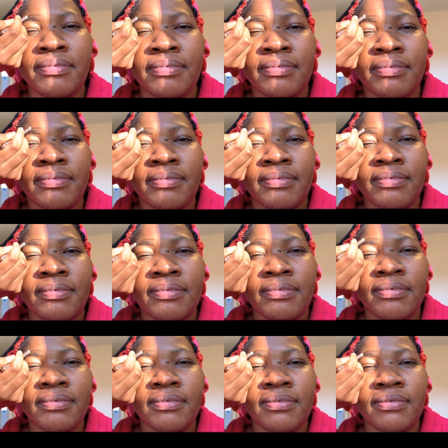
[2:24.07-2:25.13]
Yeah, but
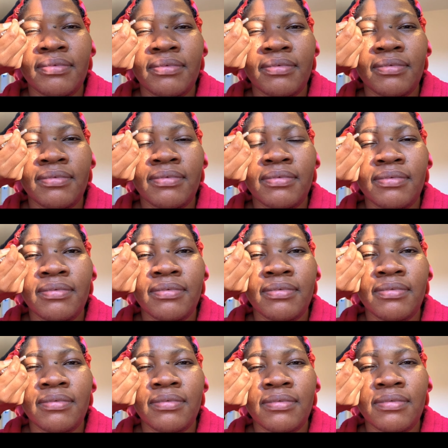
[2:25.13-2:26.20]
anyway,
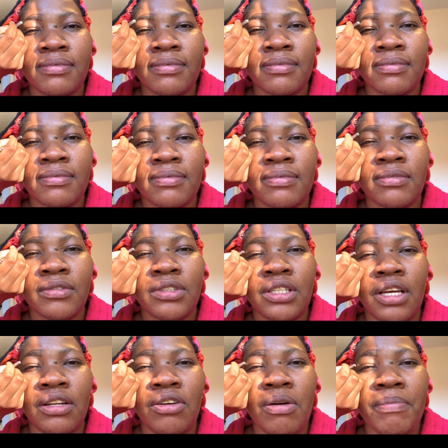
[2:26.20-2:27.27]
man, you know, I can do
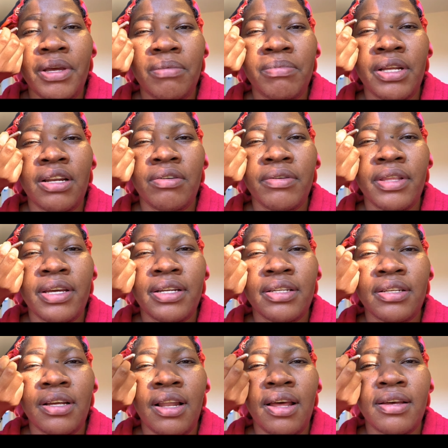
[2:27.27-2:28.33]
it like men no good
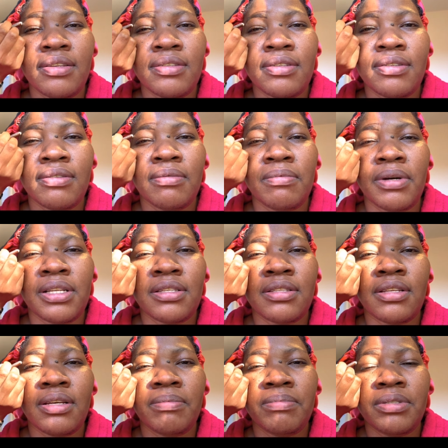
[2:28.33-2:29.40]
wearing him on the movie.
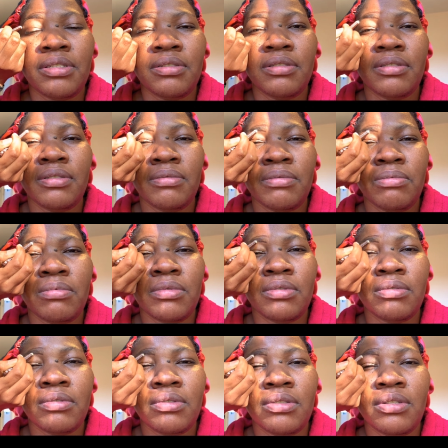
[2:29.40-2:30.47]
He kind of
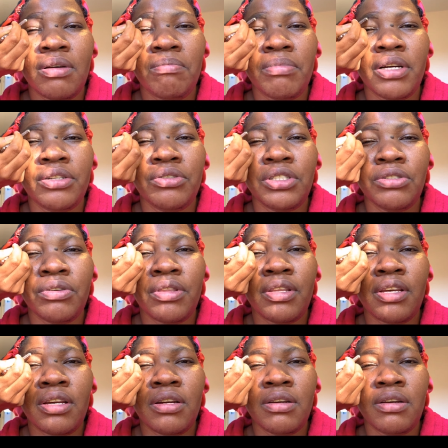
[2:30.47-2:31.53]
a
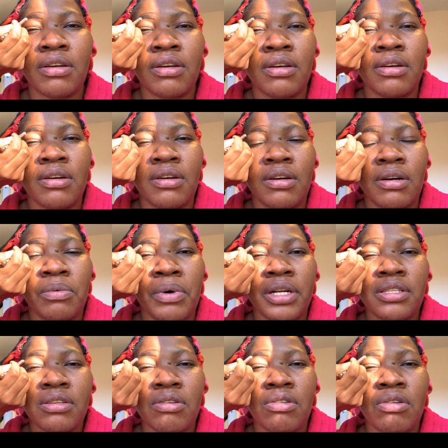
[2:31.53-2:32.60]
kakwanjama makatiwa kind of a
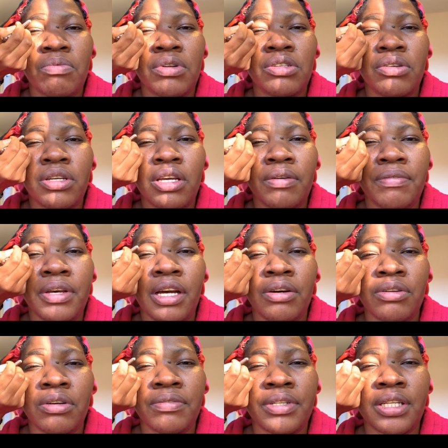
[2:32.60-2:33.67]
quetum.
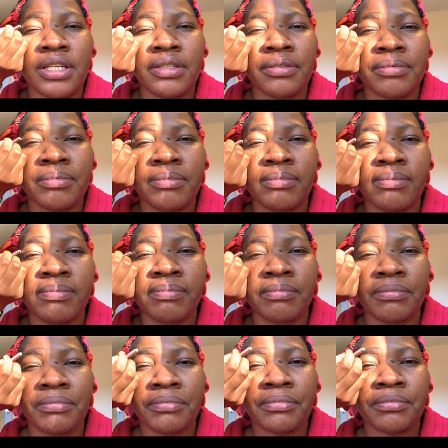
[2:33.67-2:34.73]
Yeah, me at
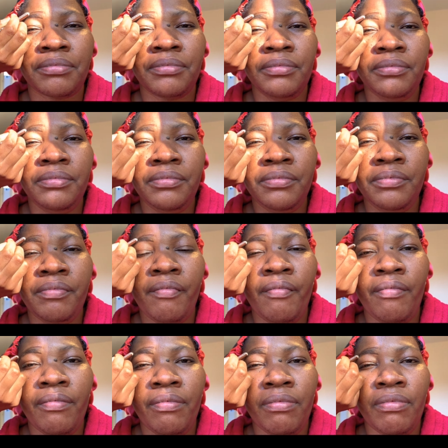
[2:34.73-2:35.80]
home in this video, I was
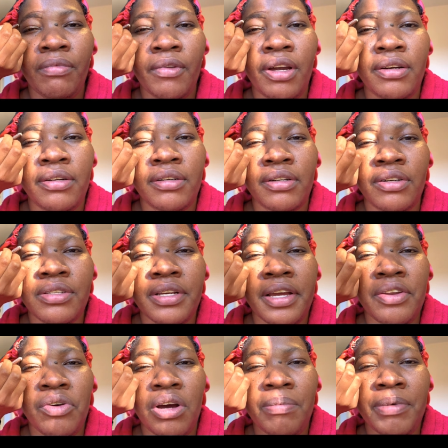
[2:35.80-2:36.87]
just like learning
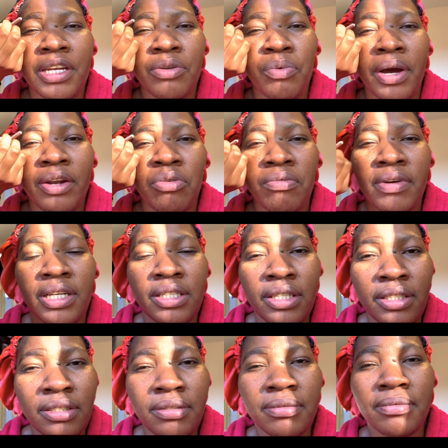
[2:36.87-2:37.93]
more things.
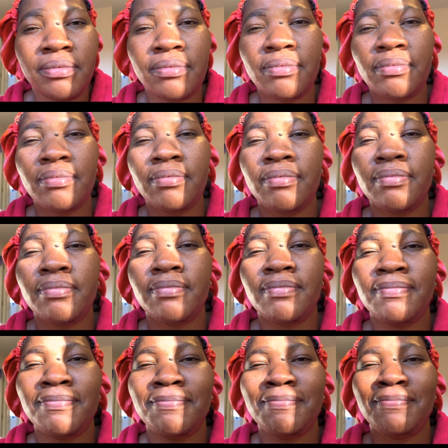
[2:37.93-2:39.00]
It's my first time
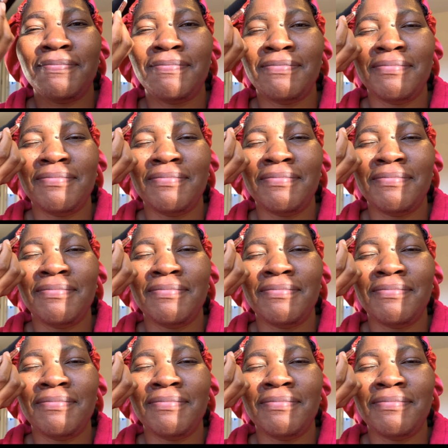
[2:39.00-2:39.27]
noticing that